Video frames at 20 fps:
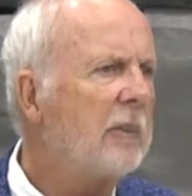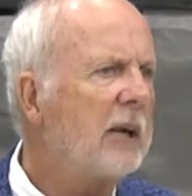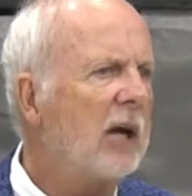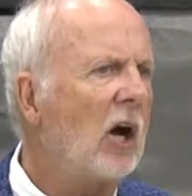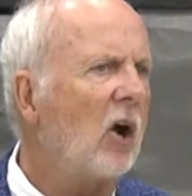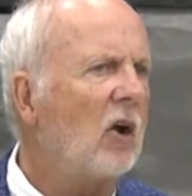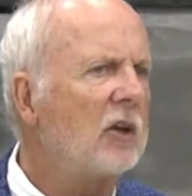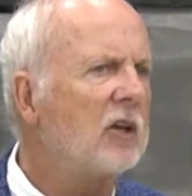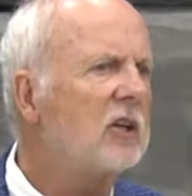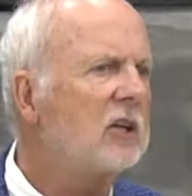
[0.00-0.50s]
me
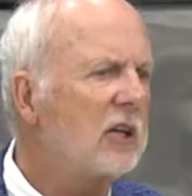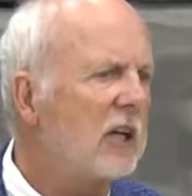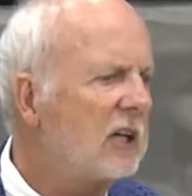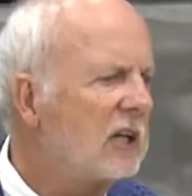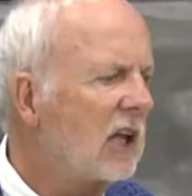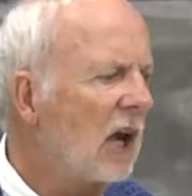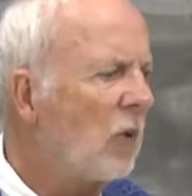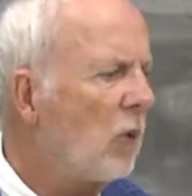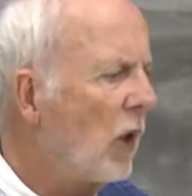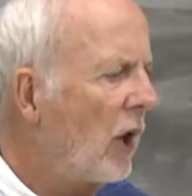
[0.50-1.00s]
all these
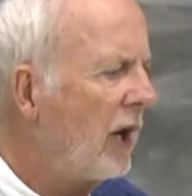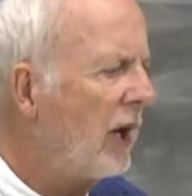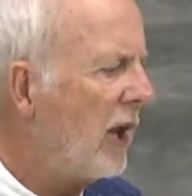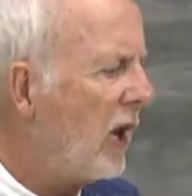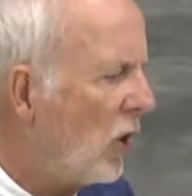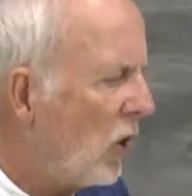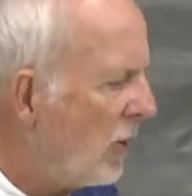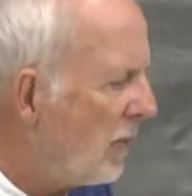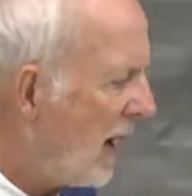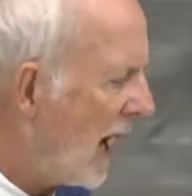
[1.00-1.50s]
things I want to
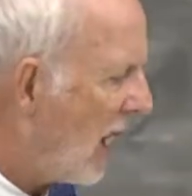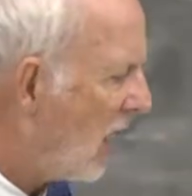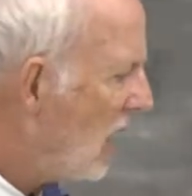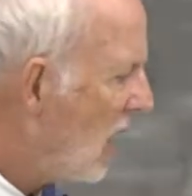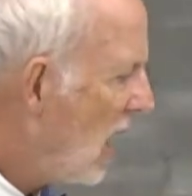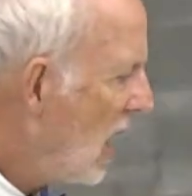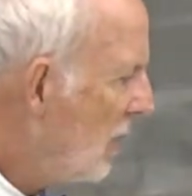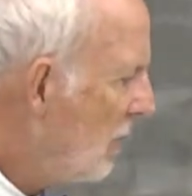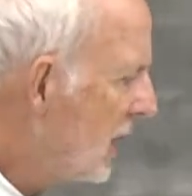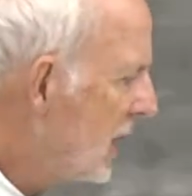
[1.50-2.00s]
know about
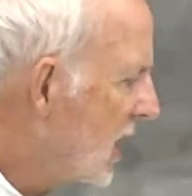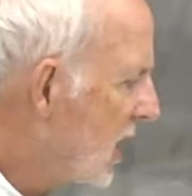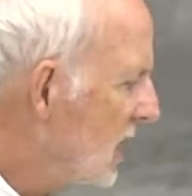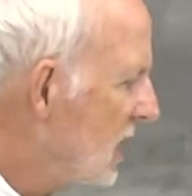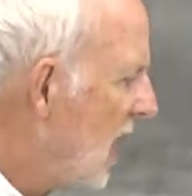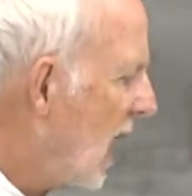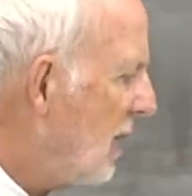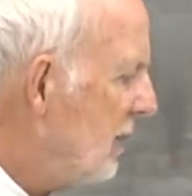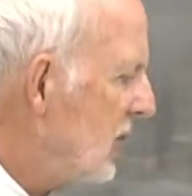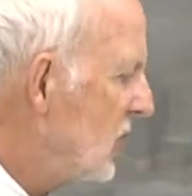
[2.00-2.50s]

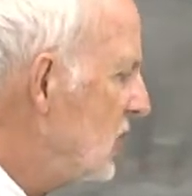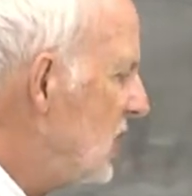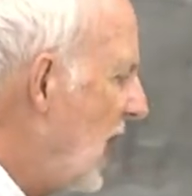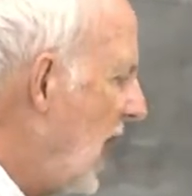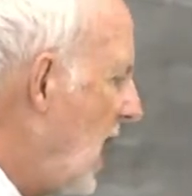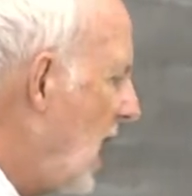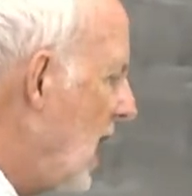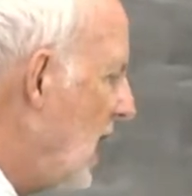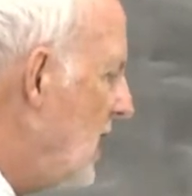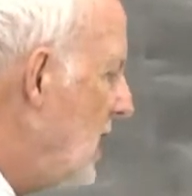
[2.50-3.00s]
because I'm his
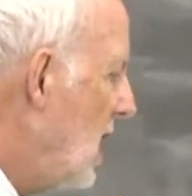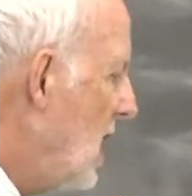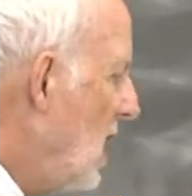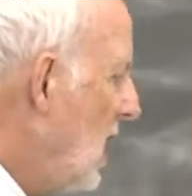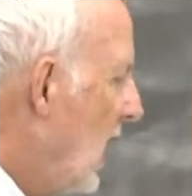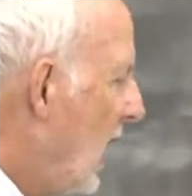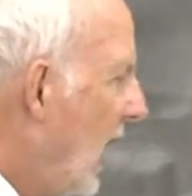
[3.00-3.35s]
dad,